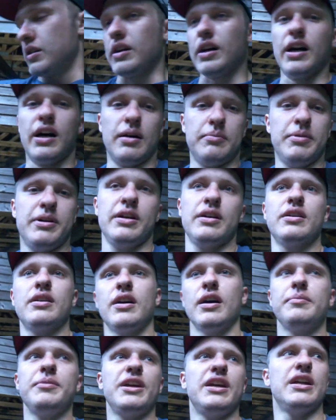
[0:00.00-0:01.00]
I
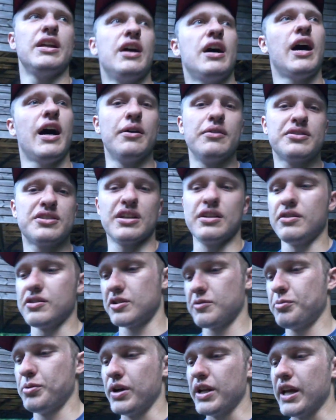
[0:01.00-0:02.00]
would say
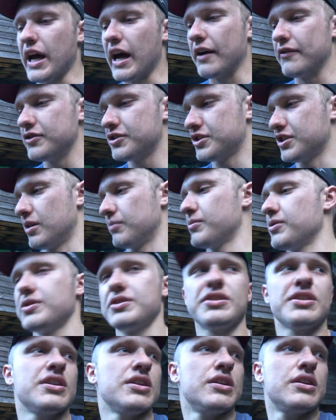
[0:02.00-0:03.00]
those are pretty average
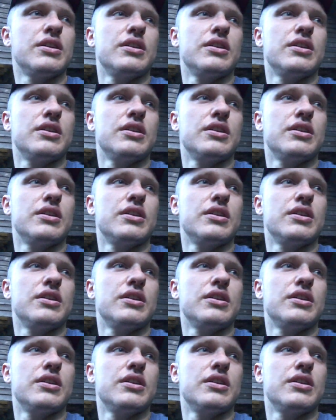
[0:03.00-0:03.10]
numbers,